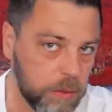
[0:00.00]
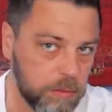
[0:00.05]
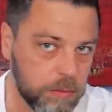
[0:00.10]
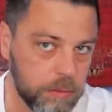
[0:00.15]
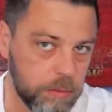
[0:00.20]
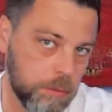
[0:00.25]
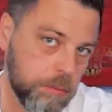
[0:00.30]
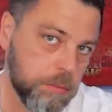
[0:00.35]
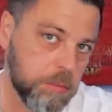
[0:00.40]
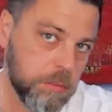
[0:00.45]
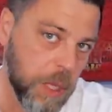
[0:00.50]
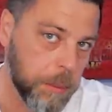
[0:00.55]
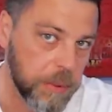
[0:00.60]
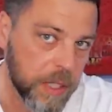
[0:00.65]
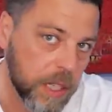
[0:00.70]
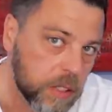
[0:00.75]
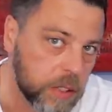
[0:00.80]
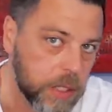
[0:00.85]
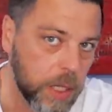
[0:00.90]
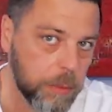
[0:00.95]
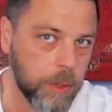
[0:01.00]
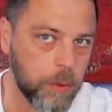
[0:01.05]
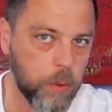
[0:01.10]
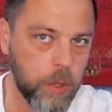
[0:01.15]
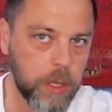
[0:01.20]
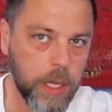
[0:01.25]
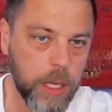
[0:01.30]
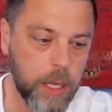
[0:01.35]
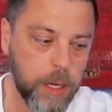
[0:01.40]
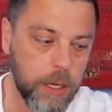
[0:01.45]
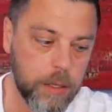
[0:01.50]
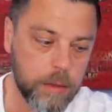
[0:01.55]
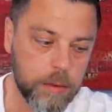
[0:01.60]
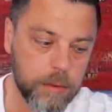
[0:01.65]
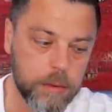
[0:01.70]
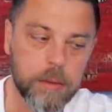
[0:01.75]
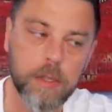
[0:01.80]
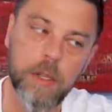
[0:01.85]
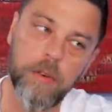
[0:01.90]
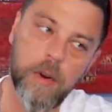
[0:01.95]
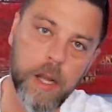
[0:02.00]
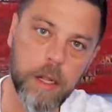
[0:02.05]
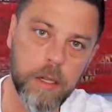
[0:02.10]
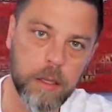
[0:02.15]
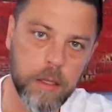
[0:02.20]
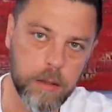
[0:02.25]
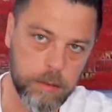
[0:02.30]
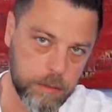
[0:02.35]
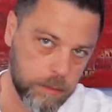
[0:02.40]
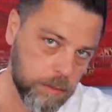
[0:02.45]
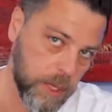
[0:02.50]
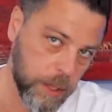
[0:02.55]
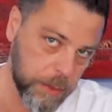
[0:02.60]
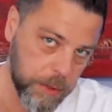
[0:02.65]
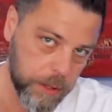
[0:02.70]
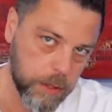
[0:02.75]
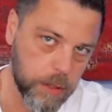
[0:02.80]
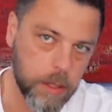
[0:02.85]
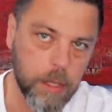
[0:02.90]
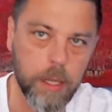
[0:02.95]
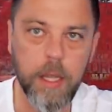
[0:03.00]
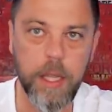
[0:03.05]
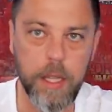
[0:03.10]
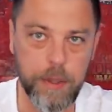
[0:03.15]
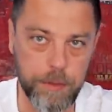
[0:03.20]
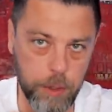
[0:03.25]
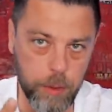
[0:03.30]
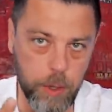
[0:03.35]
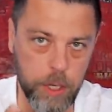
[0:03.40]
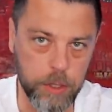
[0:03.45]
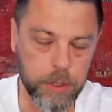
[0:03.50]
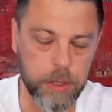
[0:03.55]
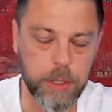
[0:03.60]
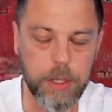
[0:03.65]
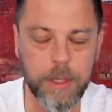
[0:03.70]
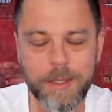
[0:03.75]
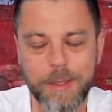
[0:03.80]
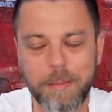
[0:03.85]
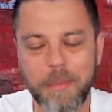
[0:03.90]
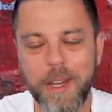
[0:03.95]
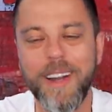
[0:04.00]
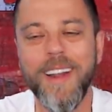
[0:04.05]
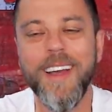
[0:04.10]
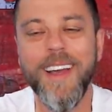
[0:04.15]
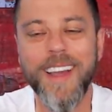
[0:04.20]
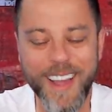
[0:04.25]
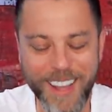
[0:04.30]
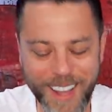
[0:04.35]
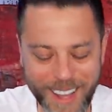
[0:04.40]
Well, maybe they'll send me one later, Ryan, maybe, if you're watching this. But